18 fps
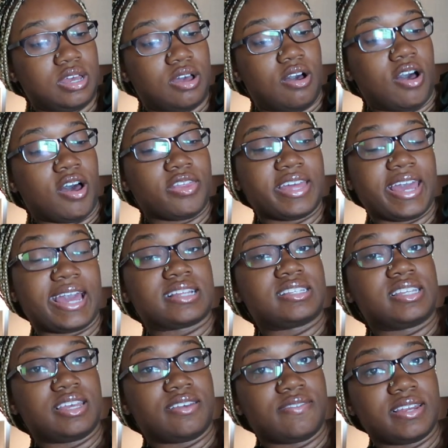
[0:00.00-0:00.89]
All the
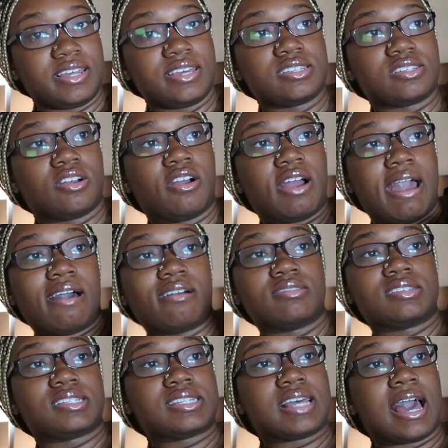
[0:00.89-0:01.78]
activities are
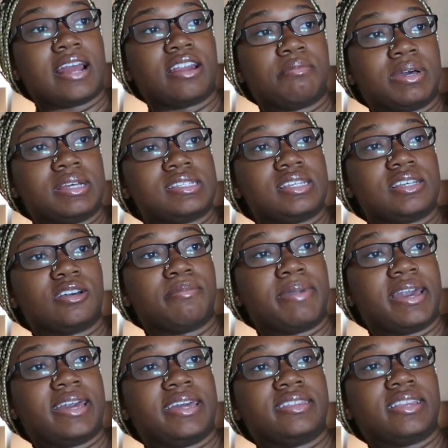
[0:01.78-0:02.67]
outside of Montego
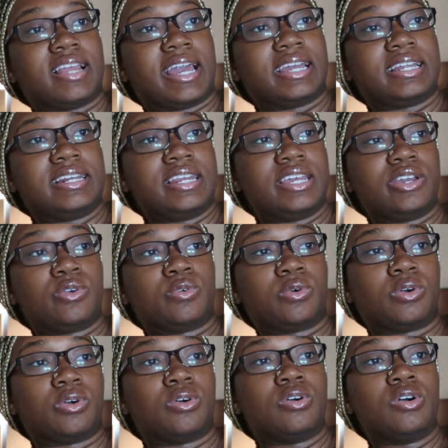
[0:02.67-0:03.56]
Bay, and like
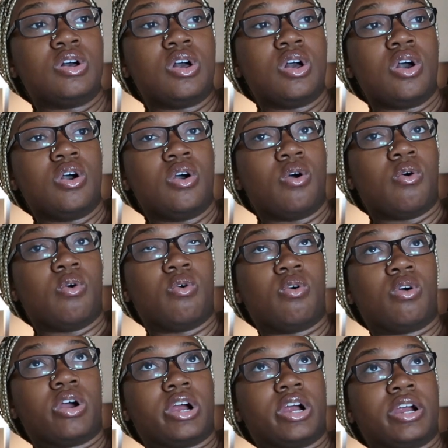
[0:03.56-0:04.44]
Negril
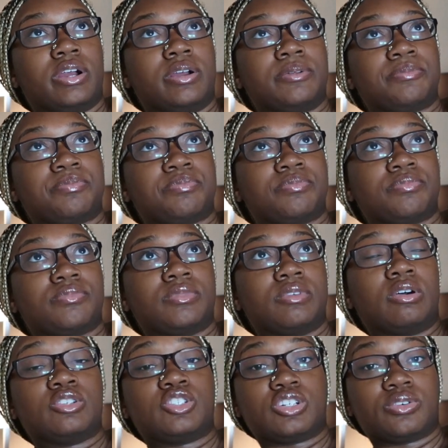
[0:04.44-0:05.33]
or
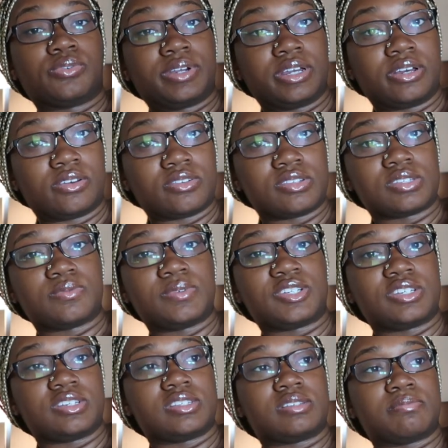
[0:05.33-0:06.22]
Ocho, Rios,
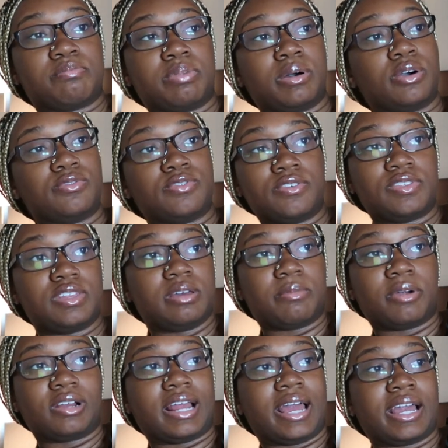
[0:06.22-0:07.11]
which is, both of
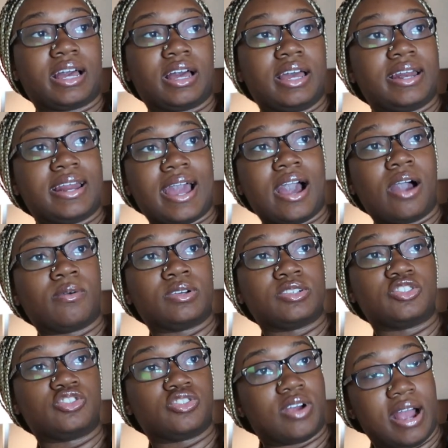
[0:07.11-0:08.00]
them are like an
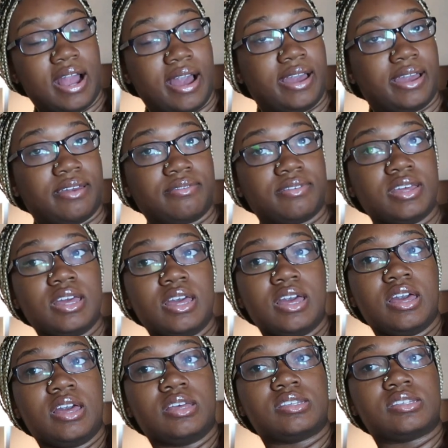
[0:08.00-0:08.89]
hour's drive.
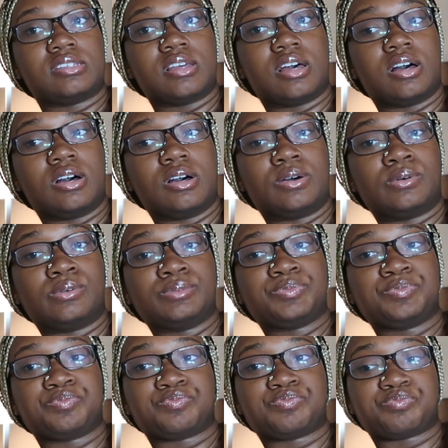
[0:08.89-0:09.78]
So
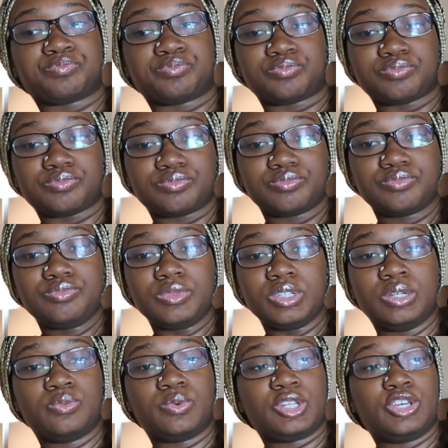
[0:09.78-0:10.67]

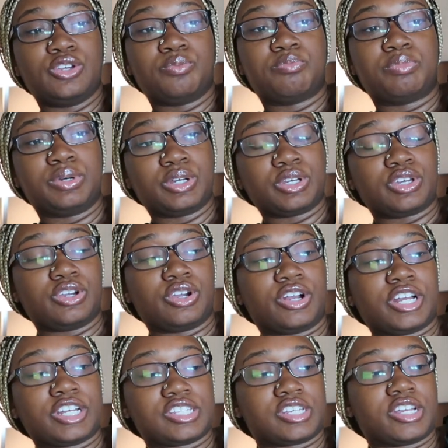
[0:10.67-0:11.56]
when you book
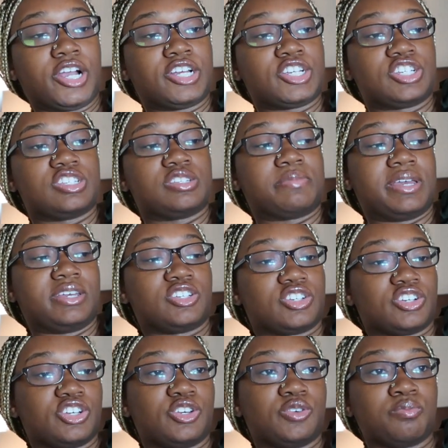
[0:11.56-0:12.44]
your excursions, make
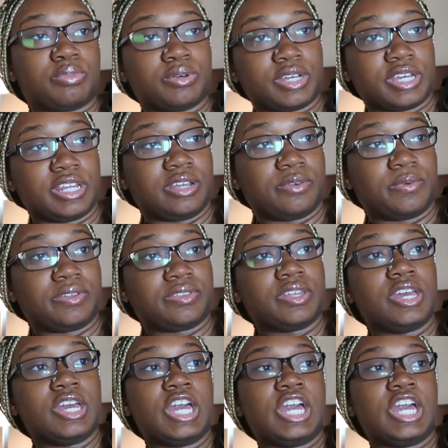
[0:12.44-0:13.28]
sure you're booking it with